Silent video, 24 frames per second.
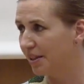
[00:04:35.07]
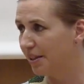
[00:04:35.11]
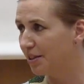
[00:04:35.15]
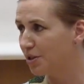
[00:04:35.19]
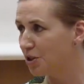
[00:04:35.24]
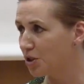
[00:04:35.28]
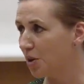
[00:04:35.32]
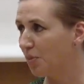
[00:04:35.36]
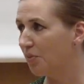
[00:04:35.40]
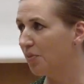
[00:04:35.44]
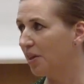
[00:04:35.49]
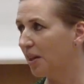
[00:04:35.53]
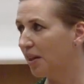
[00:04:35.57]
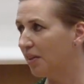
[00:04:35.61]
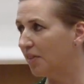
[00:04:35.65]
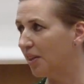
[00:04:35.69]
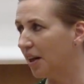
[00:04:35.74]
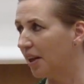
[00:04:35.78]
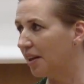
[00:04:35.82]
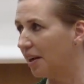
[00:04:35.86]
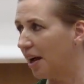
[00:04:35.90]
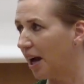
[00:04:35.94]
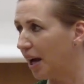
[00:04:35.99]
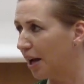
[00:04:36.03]
something
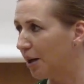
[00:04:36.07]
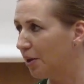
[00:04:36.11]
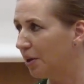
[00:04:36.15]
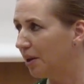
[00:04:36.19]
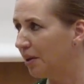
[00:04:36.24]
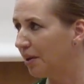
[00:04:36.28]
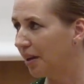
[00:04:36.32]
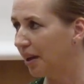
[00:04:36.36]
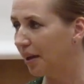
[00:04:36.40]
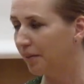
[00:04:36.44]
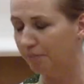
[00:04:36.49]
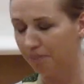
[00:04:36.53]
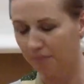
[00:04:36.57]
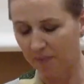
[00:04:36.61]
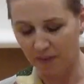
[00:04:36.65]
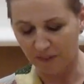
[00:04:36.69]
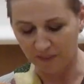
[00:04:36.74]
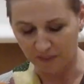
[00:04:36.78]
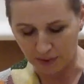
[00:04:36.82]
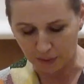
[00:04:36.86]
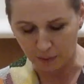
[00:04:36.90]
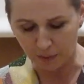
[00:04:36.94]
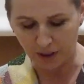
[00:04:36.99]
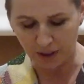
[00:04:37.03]
that I am
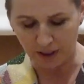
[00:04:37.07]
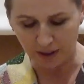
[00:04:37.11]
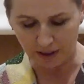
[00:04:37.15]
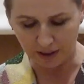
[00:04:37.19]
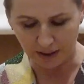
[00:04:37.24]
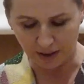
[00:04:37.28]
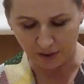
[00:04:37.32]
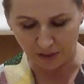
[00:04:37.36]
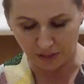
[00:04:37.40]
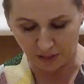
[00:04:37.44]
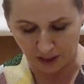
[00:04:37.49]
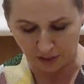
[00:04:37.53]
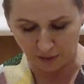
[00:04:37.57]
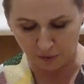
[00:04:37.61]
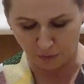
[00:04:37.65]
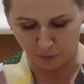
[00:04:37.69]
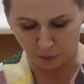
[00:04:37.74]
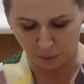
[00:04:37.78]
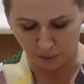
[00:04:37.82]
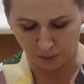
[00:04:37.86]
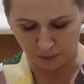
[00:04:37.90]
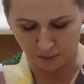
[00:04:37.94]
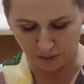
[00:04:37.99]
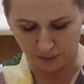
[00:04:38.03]
very
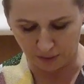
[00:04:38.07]
thankful